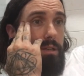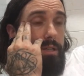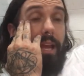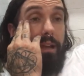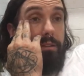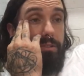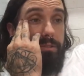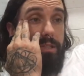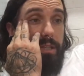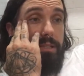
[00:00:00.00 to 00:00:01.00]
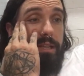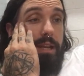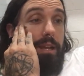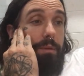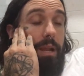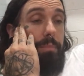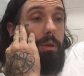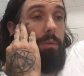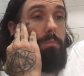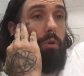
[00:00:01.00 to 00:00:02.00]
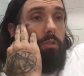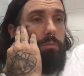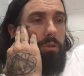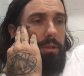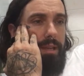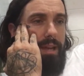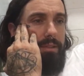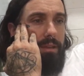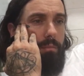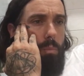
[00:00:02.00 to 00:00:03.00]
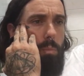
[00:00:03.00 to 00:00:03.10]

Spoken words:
Yeah, to a certain extent I am, and I'm becoming more and more like that, I think.